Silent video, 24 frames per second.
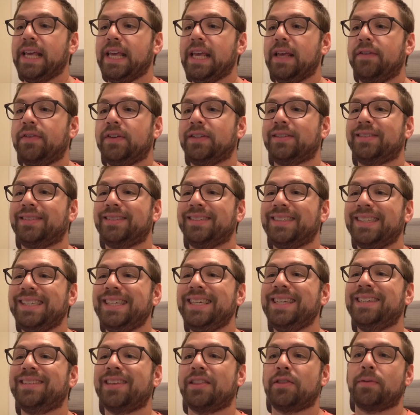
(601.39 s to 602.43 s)
If it
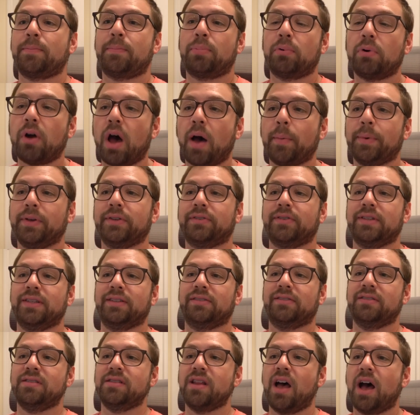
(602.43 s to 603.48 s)
sees that the promise
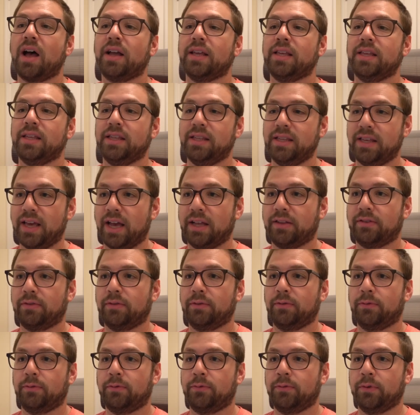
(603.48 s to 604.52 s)
is not yet
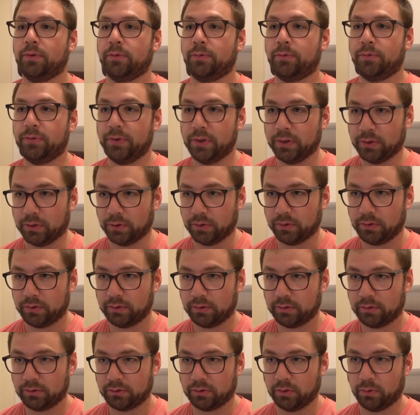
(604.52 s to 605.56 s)
fulfilled,
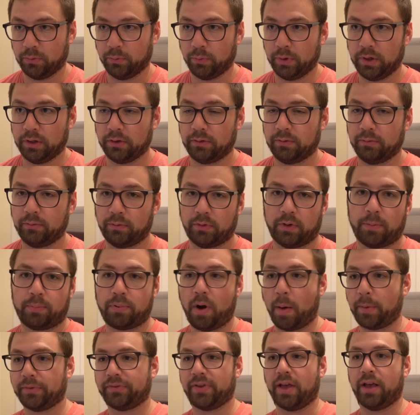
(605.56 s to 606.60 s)
so when it, a
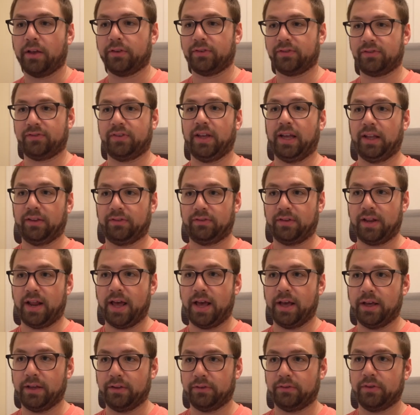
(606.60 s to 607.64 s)
promise has states, it
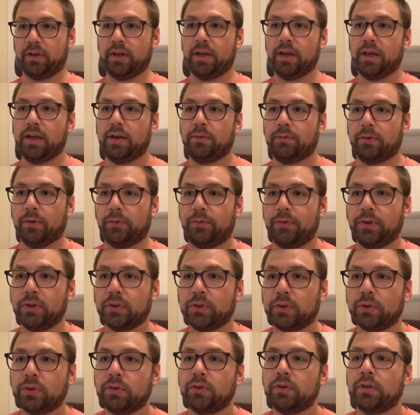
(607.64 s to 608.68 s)
has
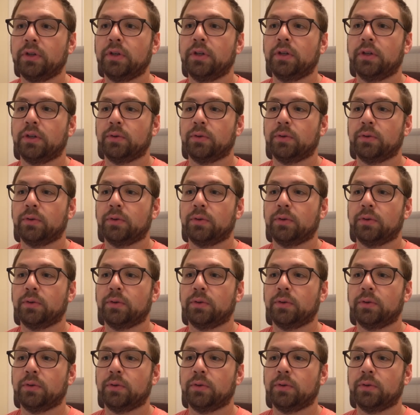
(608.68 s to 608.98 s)
fulfilled,